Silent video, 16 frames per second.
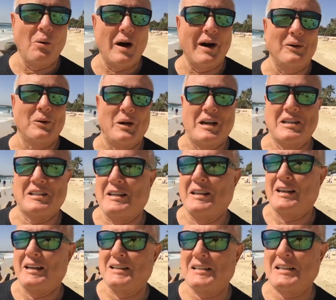one reason
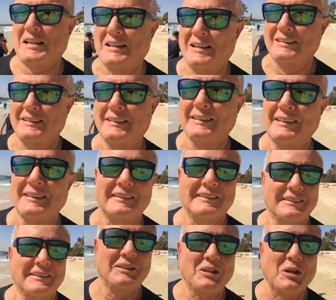is
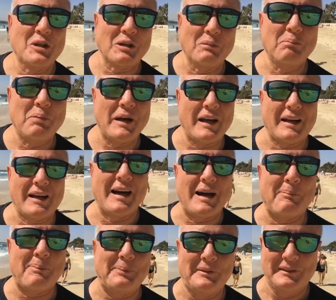you can pick
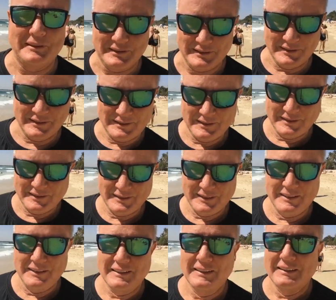up
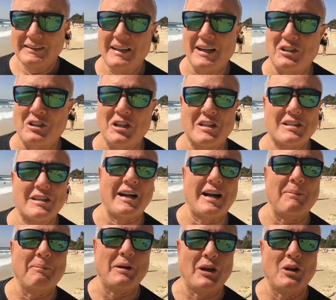and just
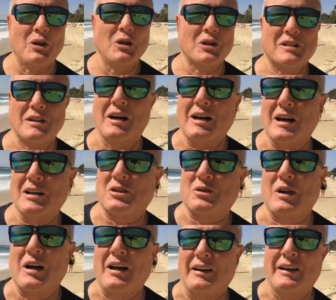come to Noosa,
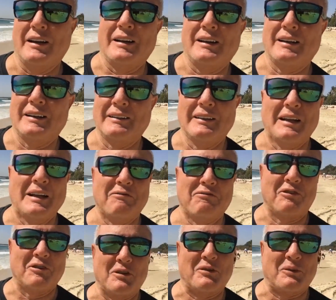Australia and live
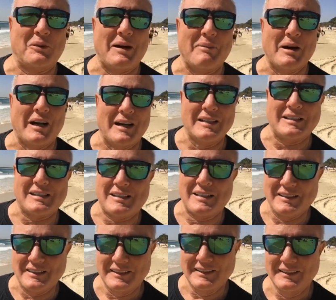for three months,
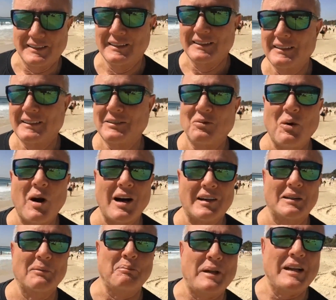
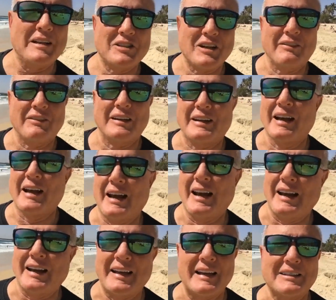walk the beach every
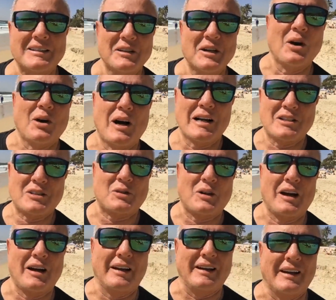day, get to know
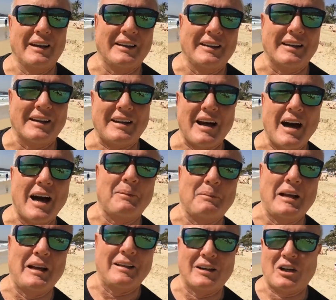Australia, the
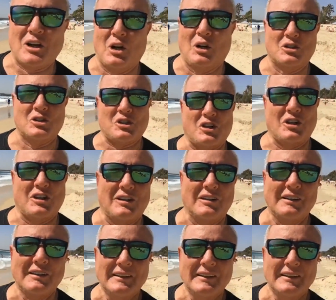economy, the culture,